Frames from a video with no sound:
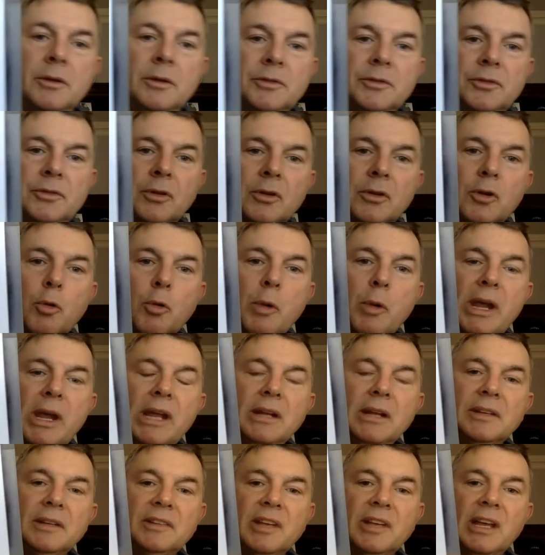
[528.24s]
So the
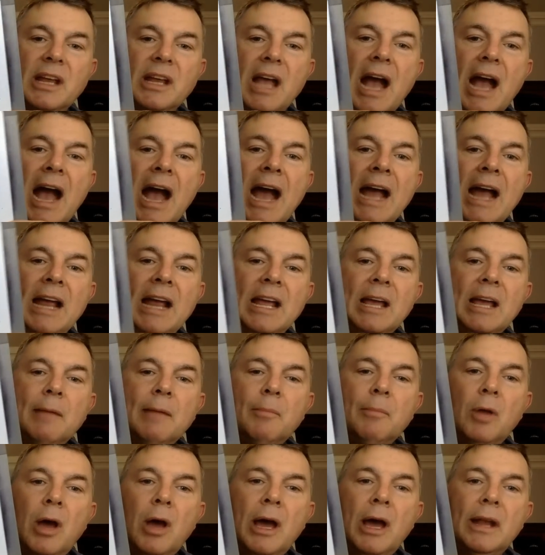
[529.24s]
queen is saying, I
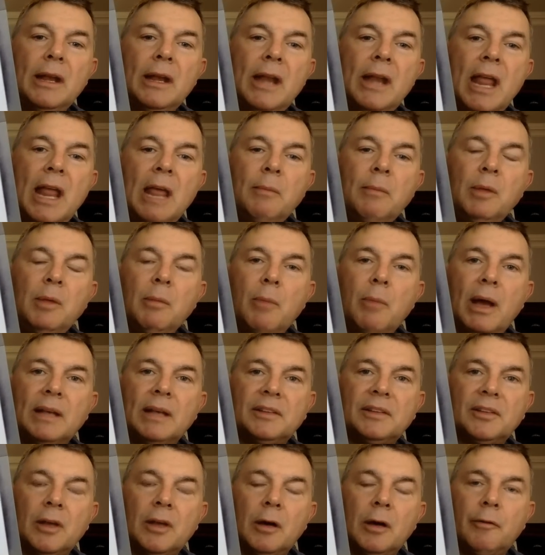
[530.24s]
am not naming
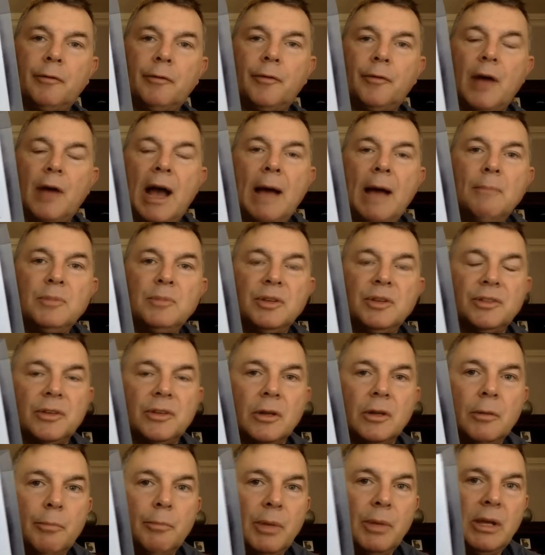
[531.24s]
myself, I'm just
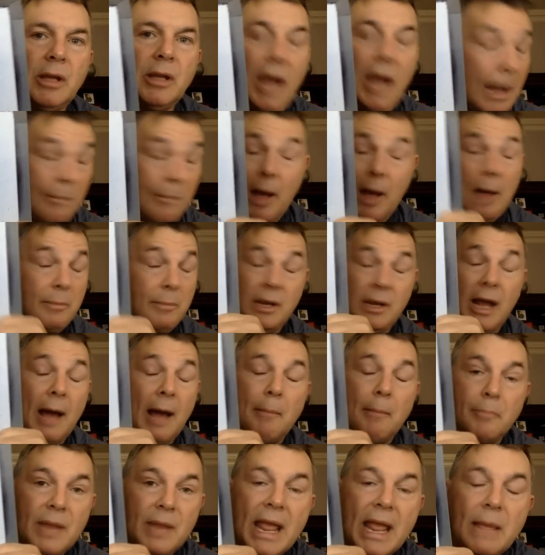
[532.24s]
going to be, I'm, I mean,
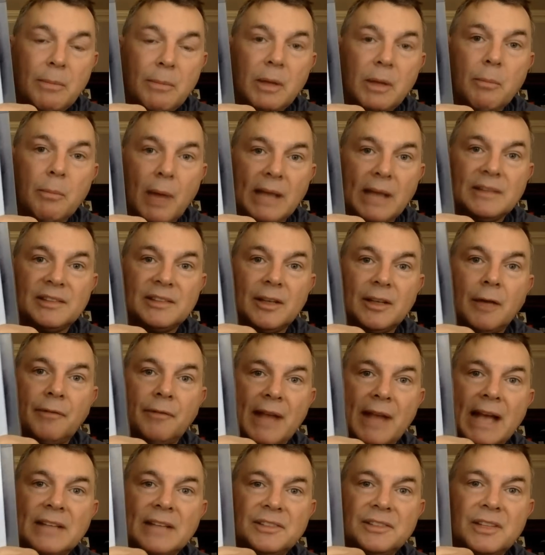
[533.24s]
I'm naming myself
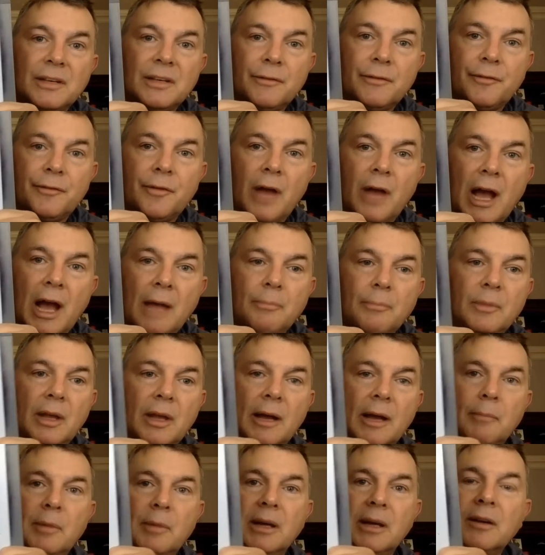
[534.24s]
as if I'm,
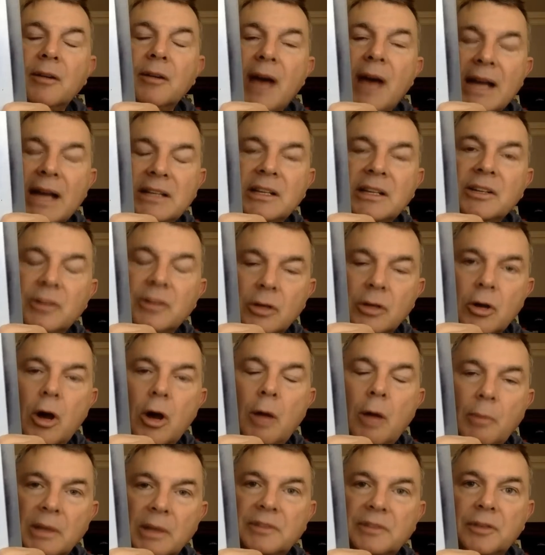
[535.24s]
I'm electing to
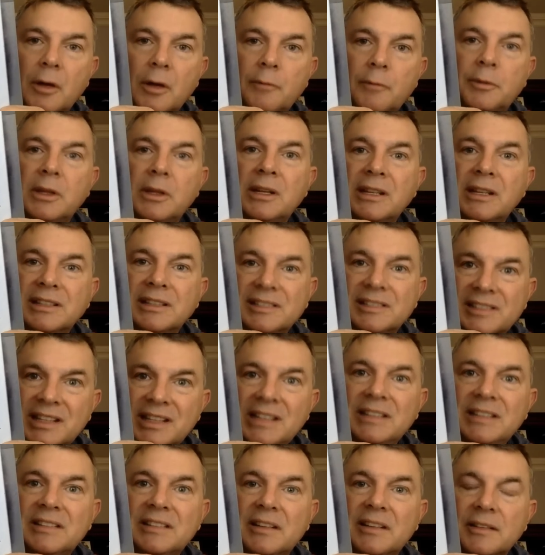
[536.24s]
call myself the
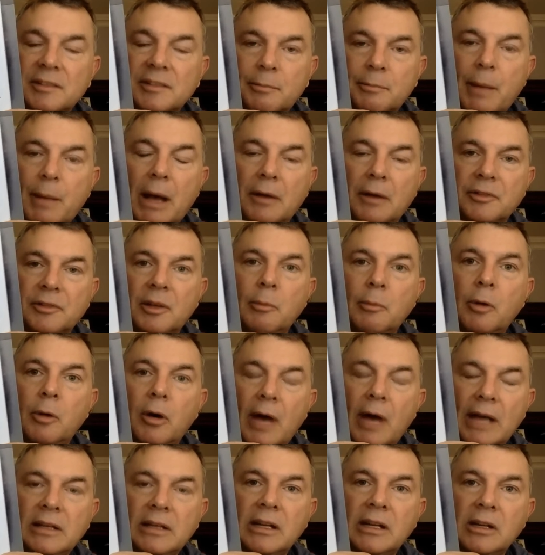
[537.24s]
deceased spouse. I'm
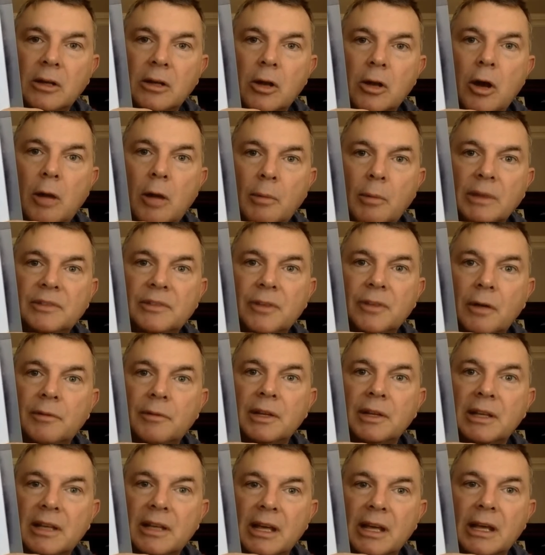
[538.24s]
electing to call myself
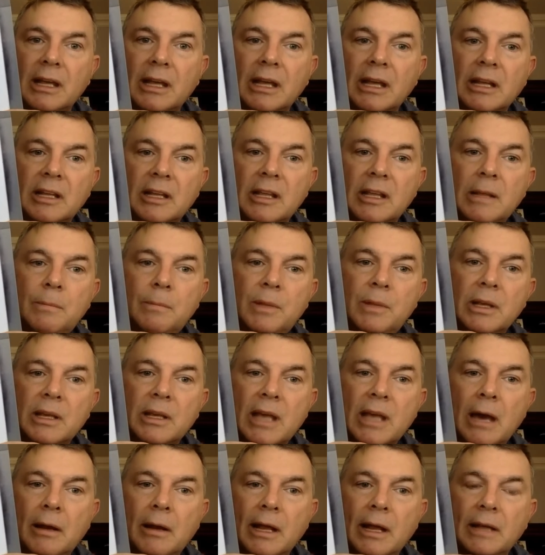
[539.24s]
the king and keep the
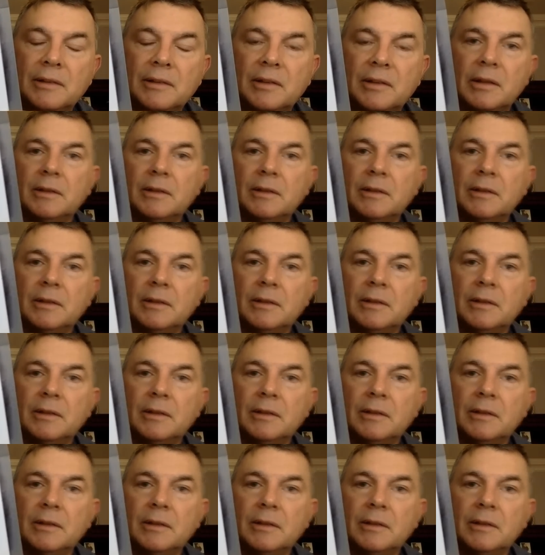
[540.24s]
account as